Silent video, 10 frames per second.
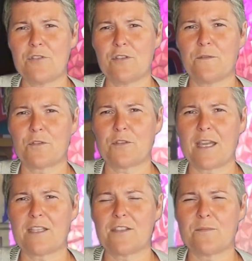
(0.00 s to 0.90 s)
you if you're
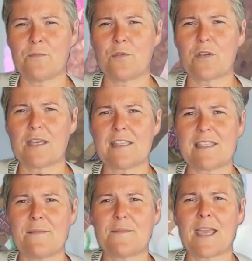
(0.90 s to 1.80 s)
trying to book at the
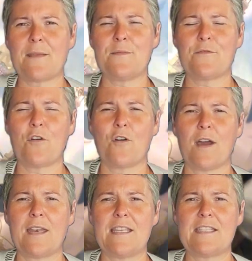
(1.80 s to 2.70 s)
same time you've
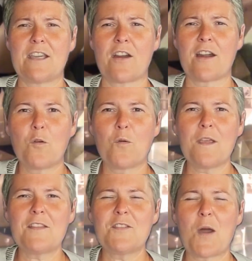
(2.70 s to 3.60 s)
got an ADR.
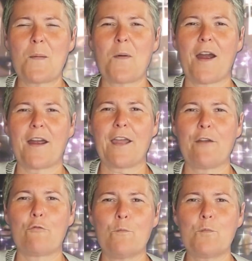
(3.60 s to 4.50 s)
Going to a park
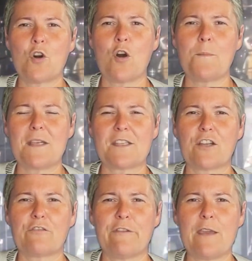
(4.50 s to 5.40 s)
at rope drop is a
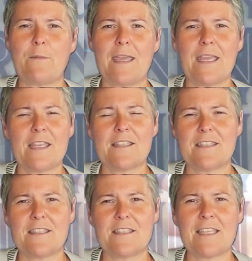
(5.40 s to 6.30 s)
great way
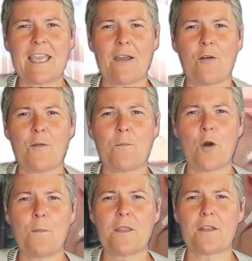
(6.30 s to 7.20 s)
to get on
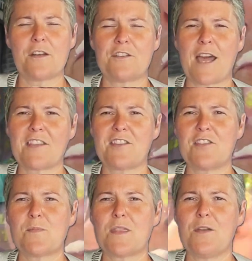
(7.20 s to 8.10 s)
popular
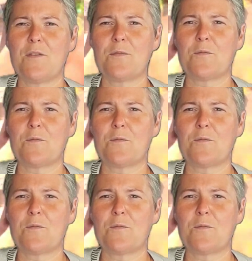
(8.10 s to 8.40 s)
attractions without